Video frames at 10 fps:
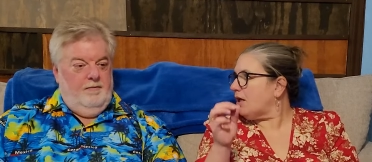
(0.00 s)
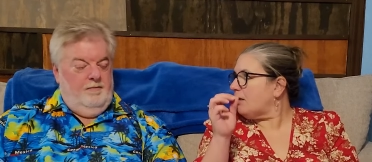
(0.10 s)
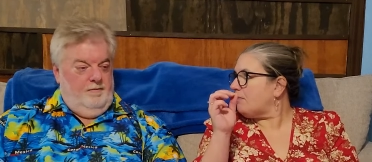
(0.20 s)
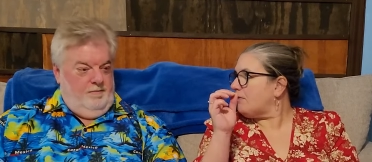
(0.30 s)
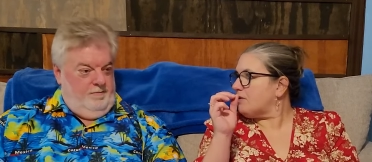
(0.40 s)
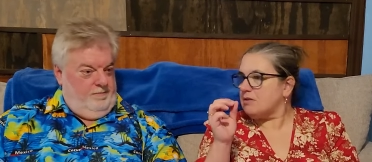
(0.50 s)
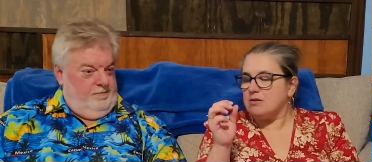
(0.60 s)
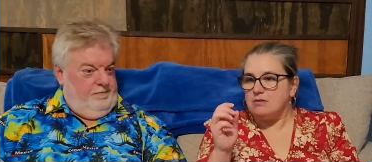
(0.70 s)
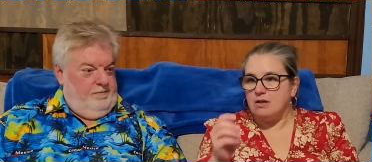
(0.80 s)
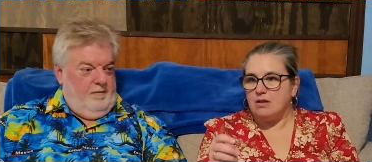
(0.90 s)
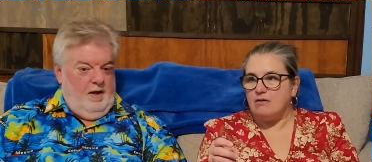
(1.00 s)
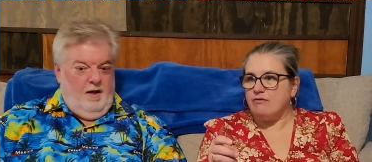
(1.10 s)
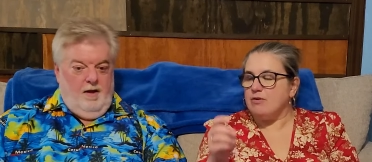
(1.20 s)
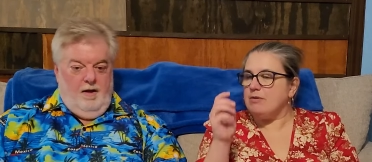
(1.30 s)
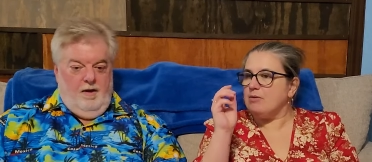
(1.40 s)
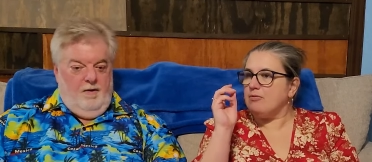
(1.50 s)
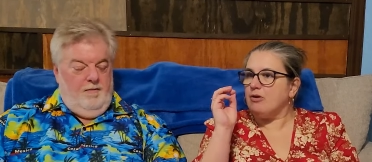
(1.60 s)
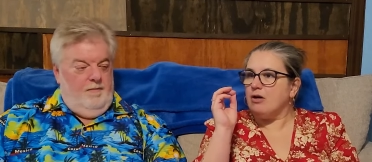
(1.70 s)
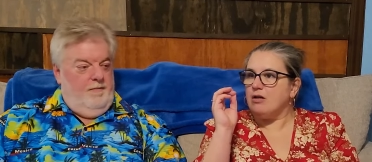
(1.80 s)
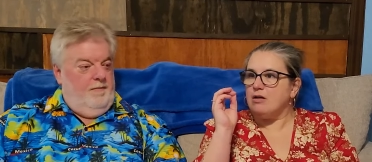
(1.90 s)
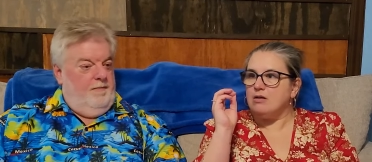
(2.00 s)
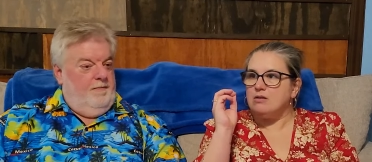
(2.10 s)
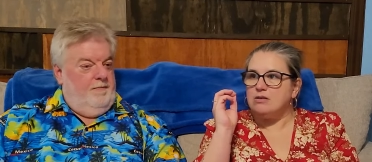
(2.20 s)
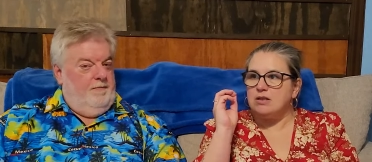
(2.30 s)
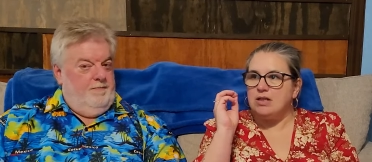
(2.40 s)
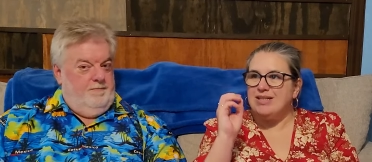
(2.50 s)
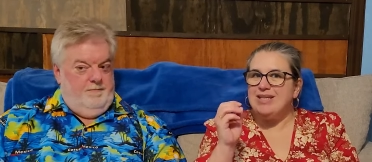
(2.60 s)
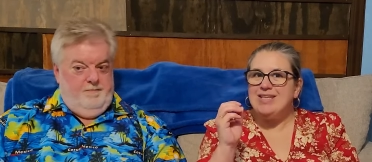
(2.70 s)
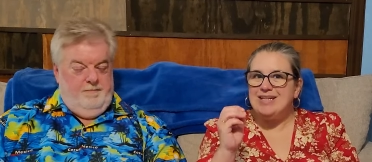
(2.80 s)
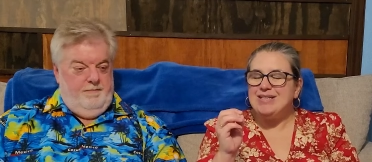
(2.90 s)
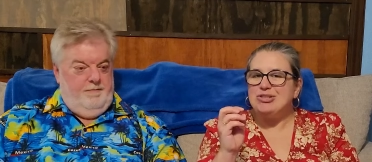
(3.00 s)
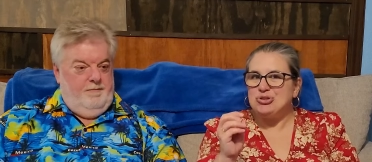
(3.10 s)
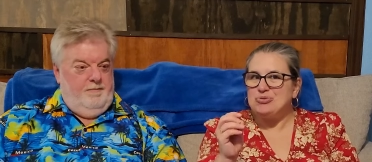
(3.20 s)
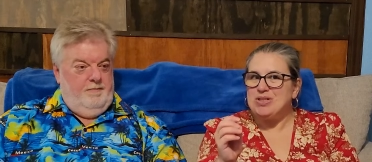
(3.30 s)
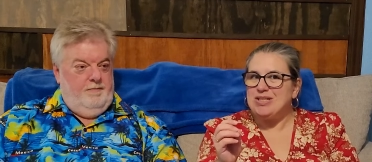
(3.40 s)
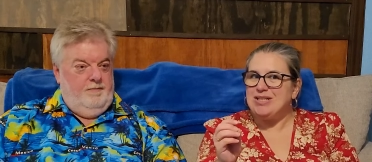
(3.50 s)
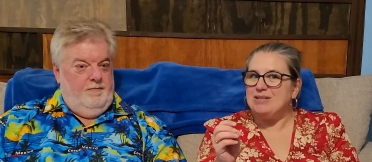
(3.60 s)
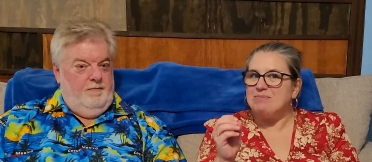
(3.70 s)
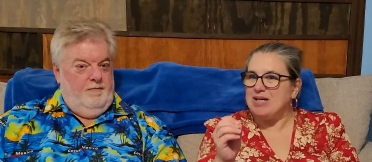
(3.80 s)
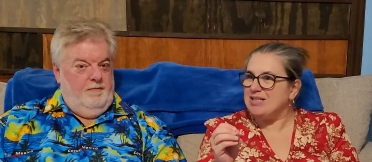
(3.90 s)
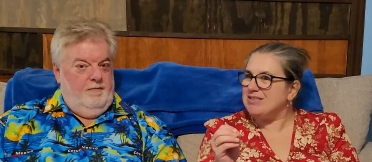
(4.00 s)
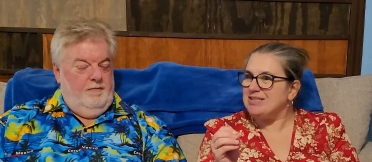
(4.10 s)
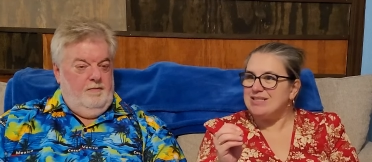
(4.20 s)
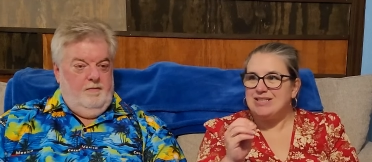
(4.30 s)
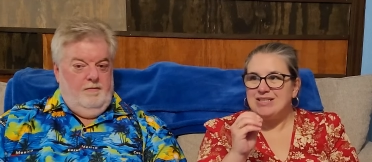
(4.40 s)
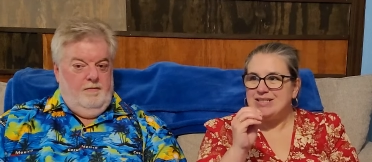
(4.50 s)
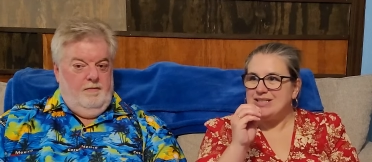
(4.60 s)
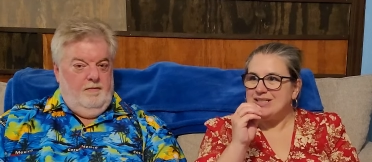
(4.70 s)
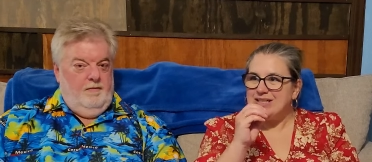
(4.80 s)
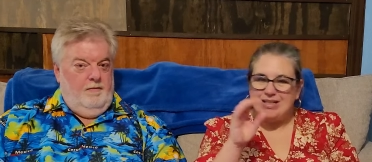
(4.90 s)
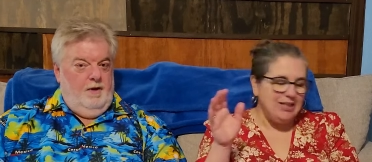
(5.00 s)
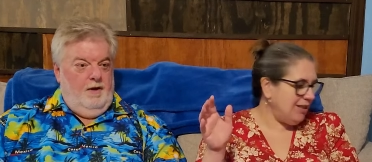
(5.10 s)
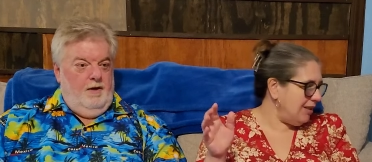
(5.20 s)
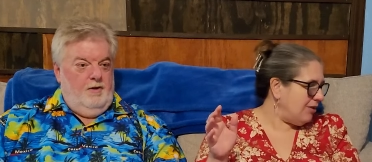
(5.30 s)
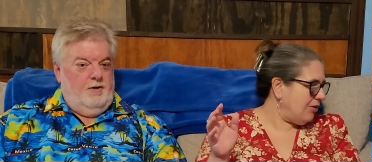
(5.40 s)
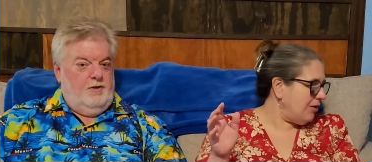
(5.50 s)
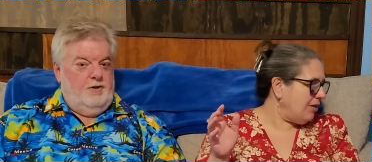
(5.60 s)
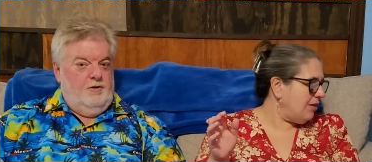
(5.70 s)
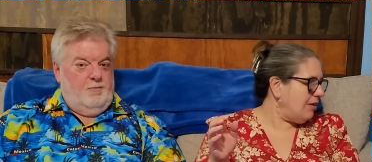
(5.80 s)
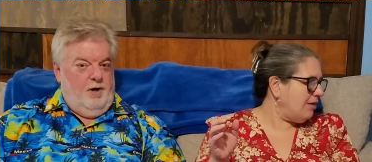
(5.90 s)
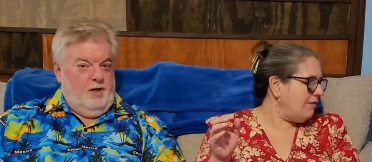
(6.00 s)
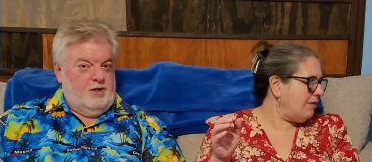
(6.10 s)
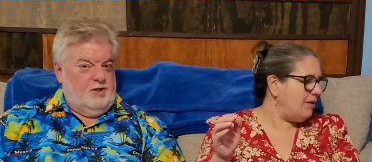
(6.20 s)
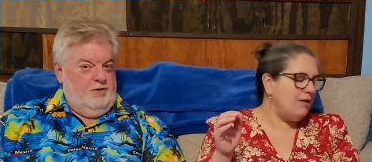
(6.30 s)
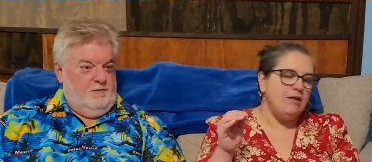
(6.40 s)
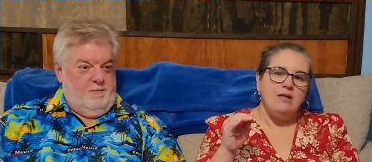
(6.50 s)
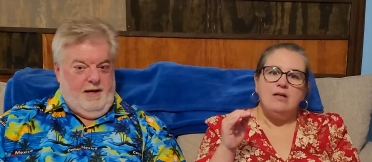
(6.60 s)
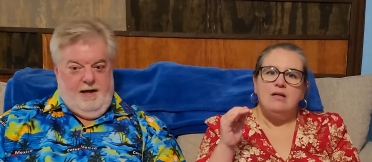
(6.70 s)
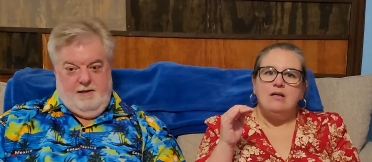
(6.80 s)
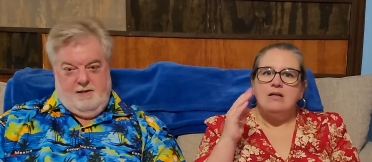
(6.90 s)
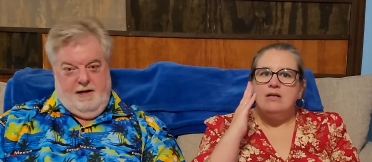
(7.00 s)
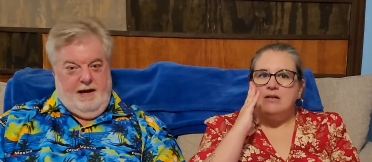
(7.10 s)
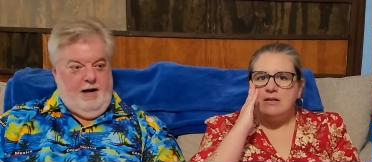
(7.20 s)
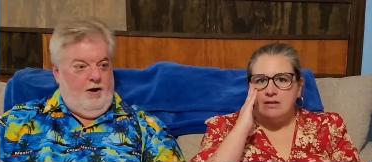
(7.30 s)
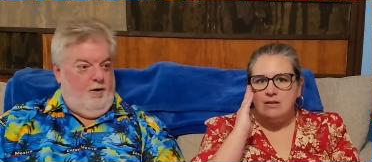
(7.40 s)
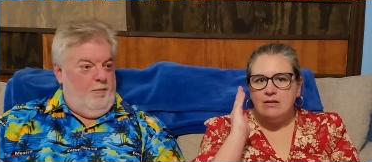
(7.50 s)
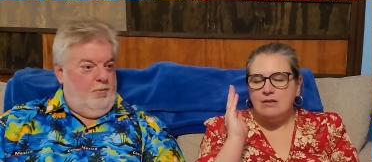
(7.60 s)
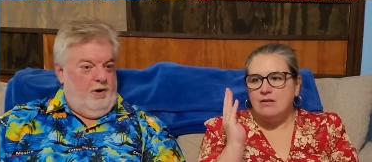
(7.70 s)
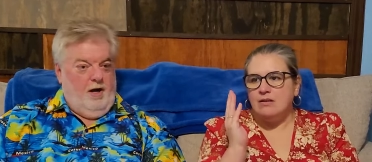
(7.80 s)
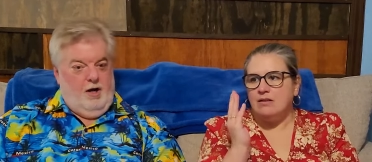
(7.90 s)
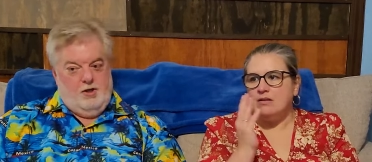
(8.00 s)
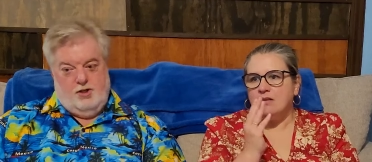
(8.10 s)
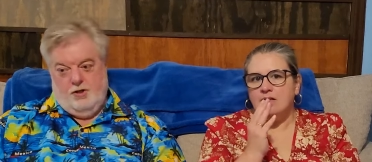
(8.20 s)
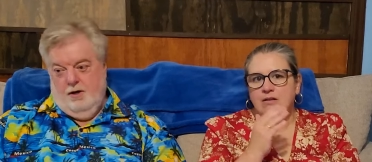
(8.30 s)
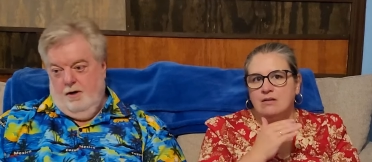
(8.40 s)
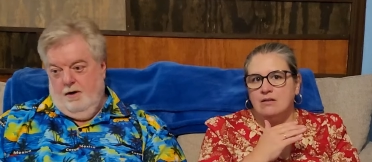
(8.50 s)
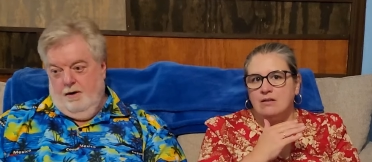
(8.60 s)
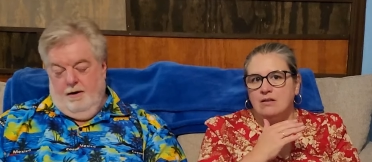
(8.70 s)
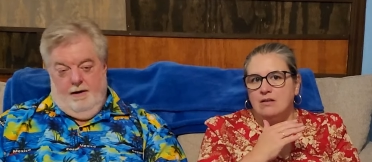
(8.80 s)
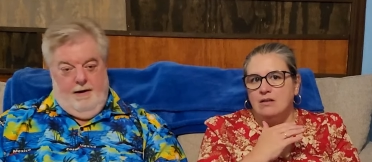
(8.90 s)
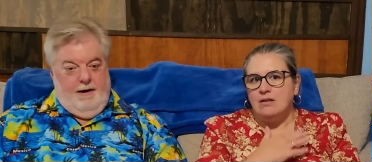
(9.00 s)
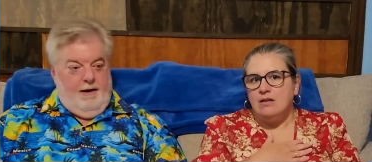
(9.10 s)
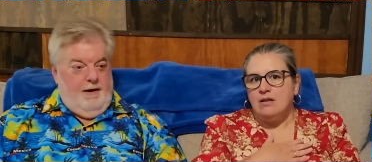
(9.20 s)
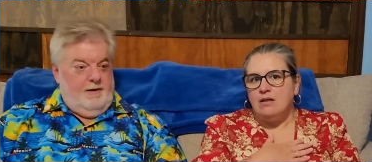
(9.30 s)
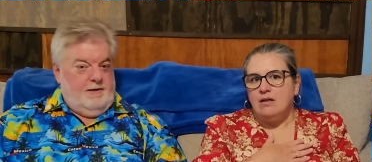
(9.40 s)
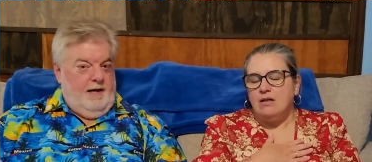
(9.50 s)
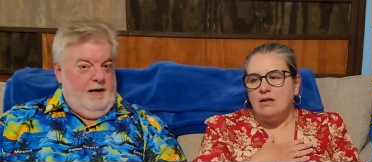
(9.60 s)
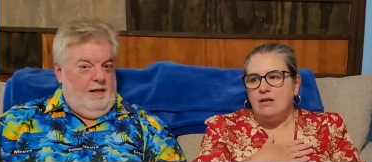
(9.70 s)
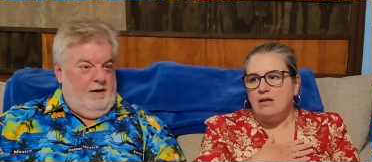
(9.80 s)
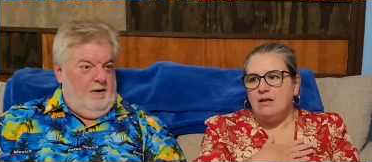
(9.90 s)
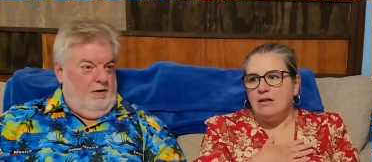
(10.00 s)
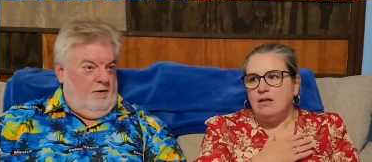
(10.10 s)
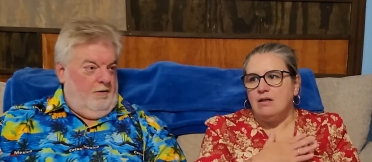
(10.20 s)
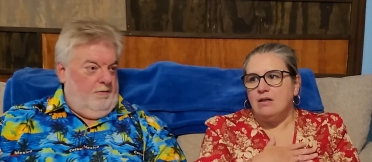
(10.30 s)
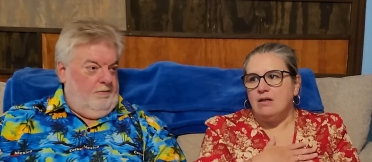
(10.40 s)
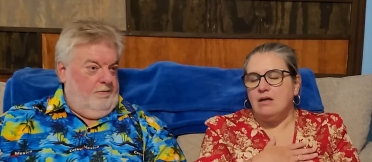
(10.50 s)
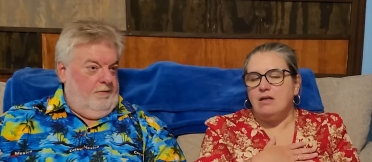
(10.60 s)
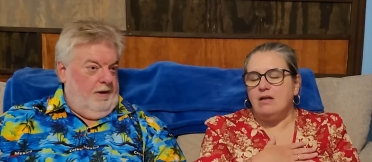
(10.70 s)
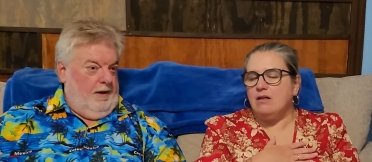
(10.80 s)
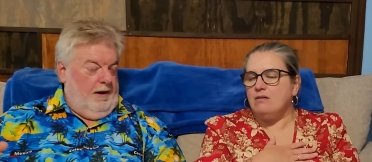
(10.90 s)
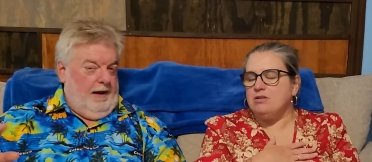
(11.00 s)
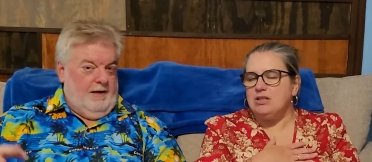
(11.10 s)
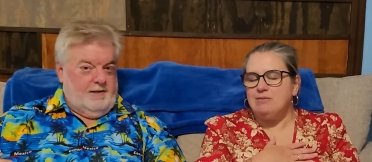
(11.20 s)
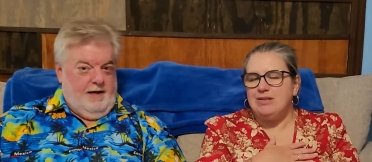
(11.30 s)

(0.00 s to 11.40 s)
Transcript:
Speaker 1: of diapers, uh, feminine products, anything you need, medicine, anything you can
Speaker 2: think of. Toothbrush, toothpaste, hair, brush, uh, Tylenol,
Speaker 1: and I know some of